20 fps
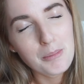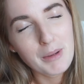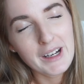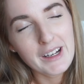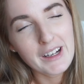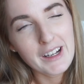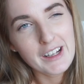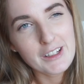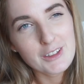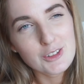
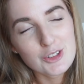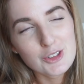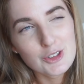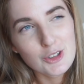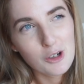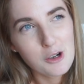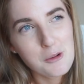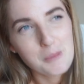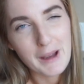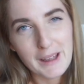but I
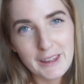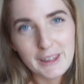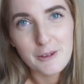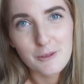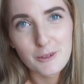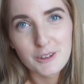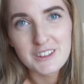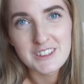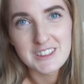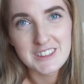so badly
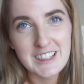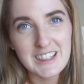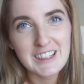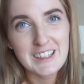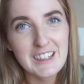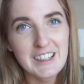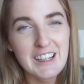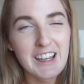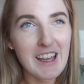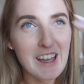want to
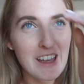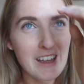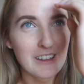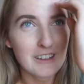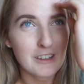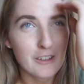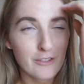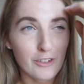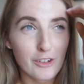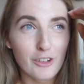see
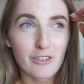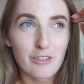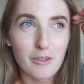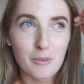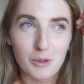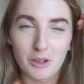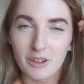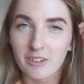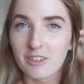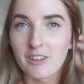the view
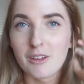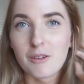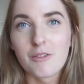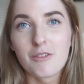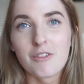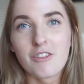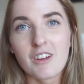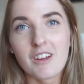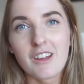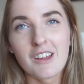from
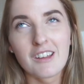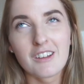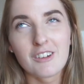Griffith